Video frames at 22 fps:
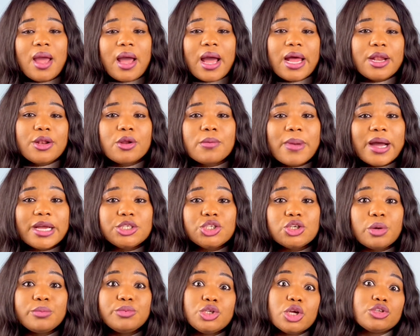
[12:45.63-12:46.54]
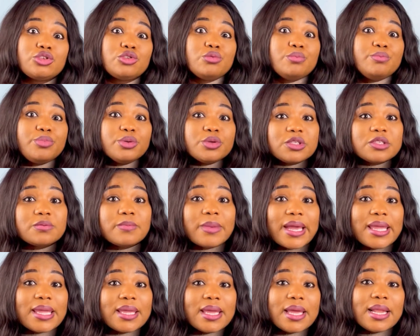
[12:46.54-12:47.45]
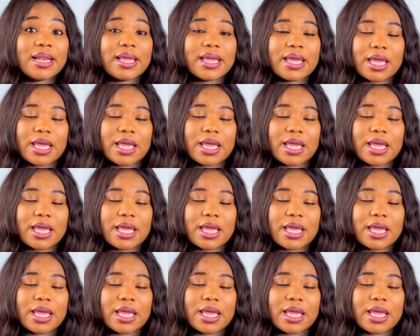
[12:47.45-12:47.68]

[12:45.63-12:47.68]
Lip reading: normal job just to boost my yearly